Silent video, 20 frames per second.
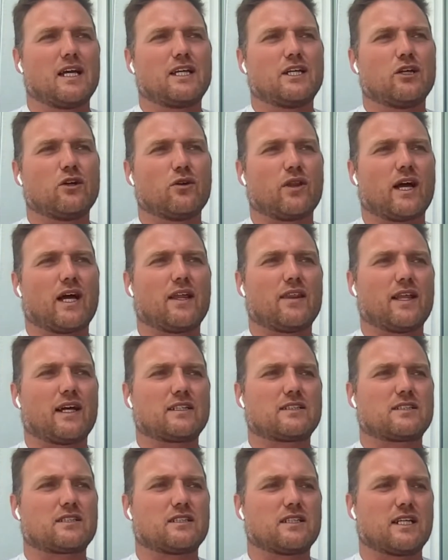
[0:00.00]

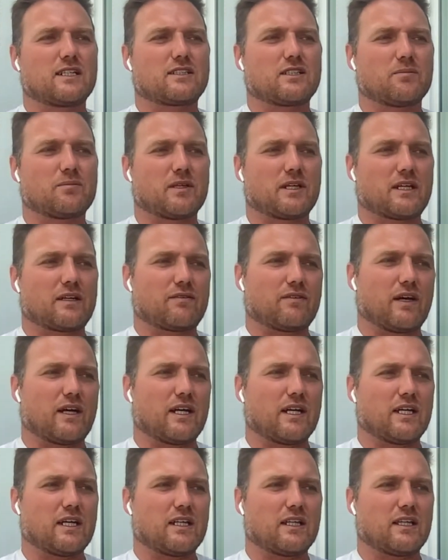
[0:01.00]
that's something if
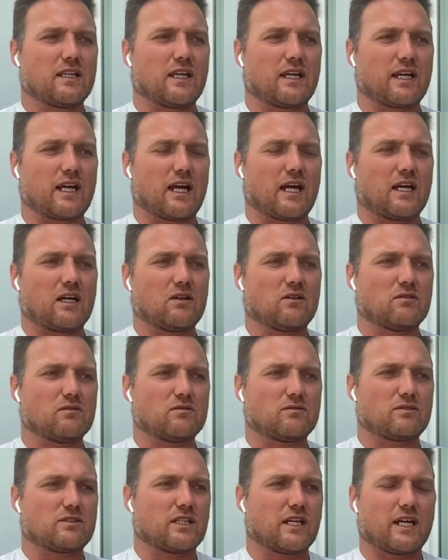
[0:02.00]
I like
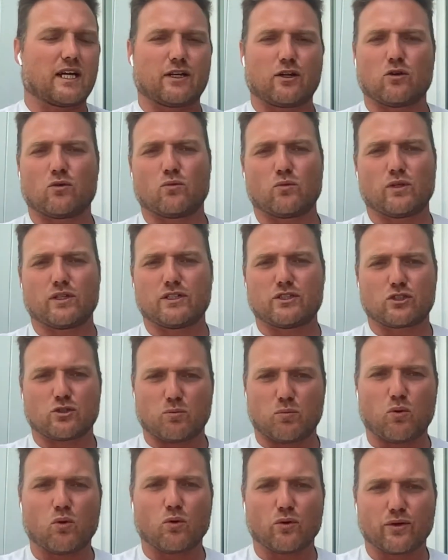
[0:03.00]
I'll say I don't really
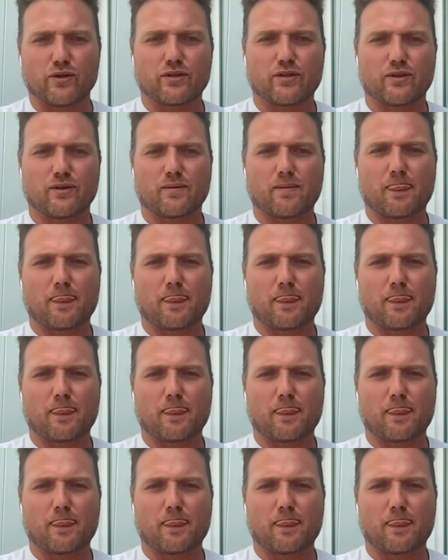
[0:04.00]
support,